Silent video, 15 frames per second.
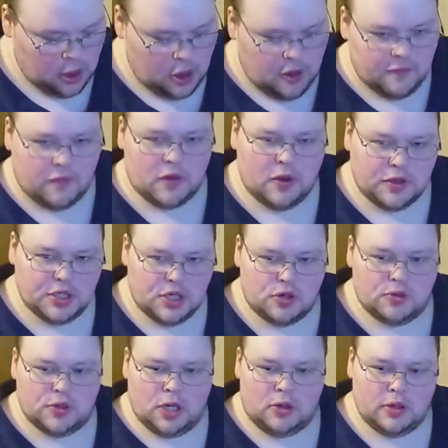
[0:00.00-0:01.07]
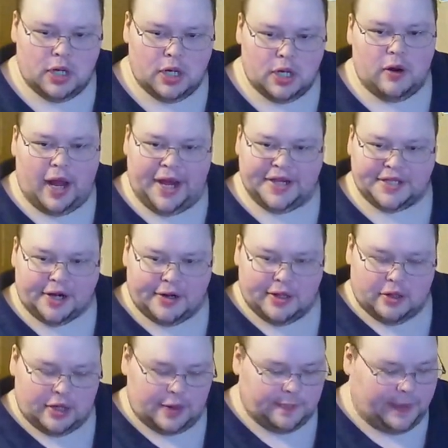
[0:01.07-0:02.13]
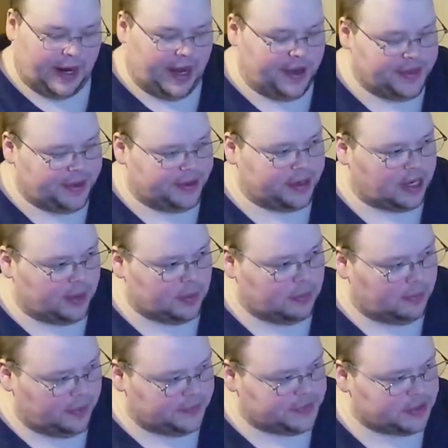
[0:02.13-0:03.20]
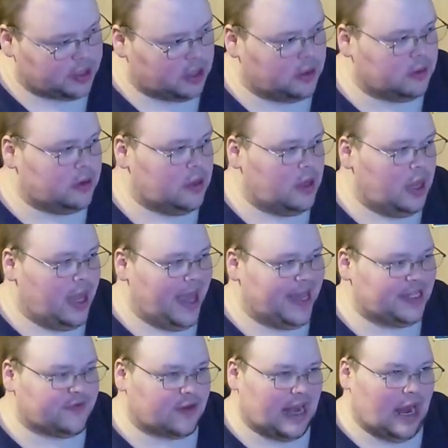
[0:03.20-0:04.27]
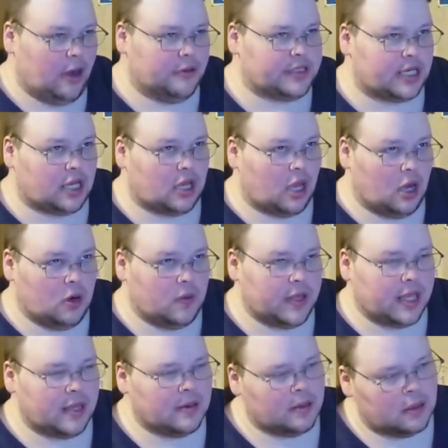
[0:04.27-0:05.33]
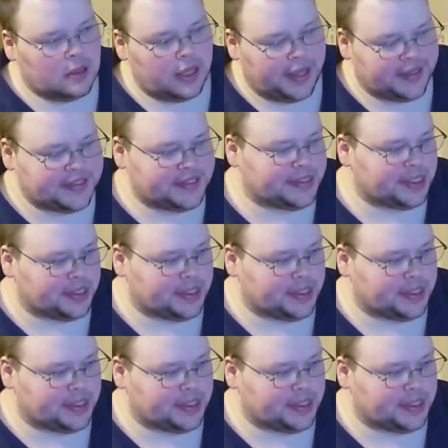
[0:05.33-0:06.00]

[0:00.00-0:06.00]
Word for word: for those of you who don't know, I started learning Python a couple months ago. As for how's it going, it's still